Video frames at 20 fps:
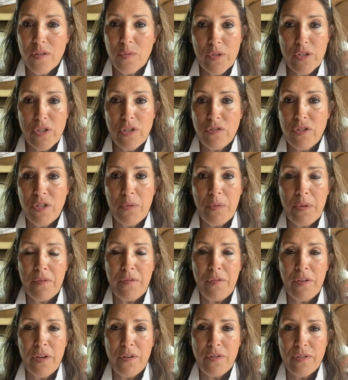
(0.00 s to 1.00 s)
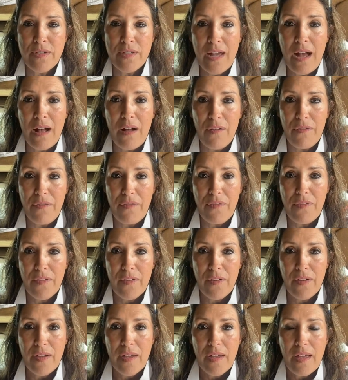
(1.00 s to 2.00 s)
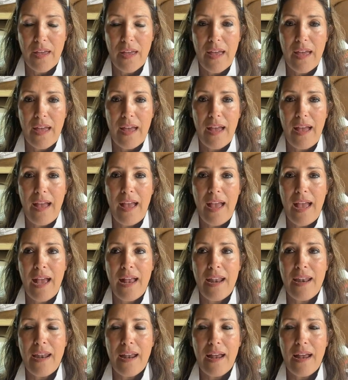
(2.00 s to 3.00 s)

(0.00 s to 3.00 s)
what you're doing for yourself. And